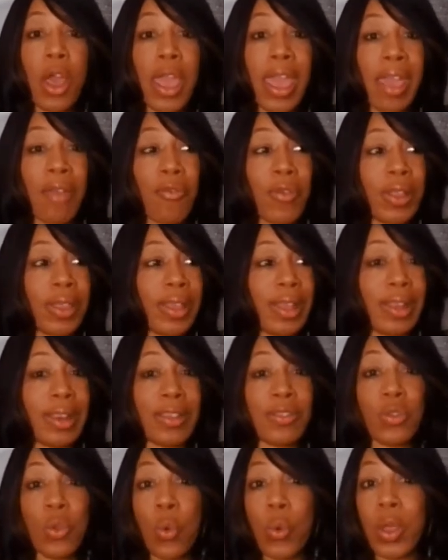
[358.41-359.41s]
everything
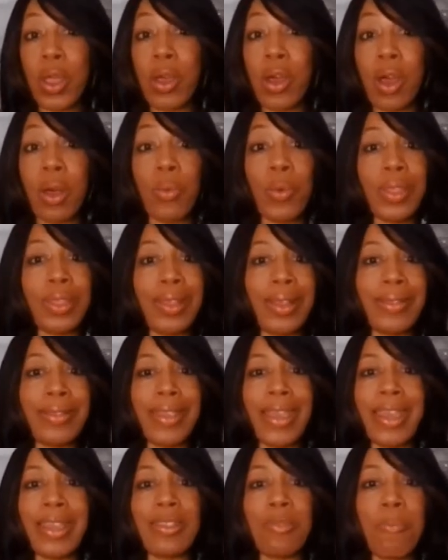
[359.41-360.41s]
that's going on with us
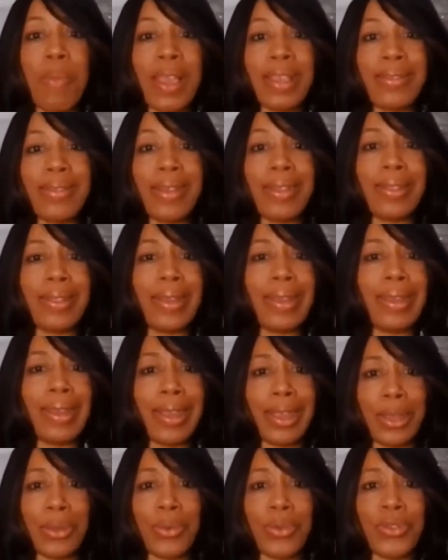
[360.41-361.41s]
is basically
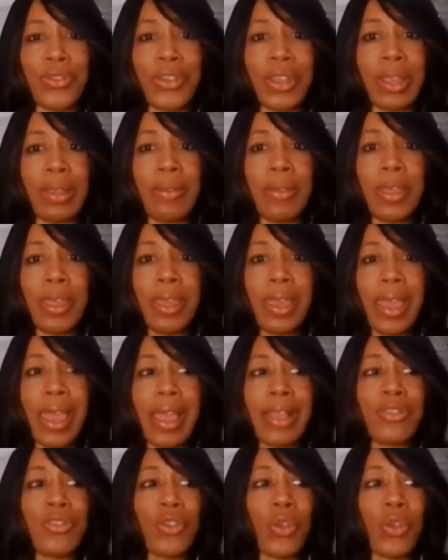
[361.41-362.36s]
energy. And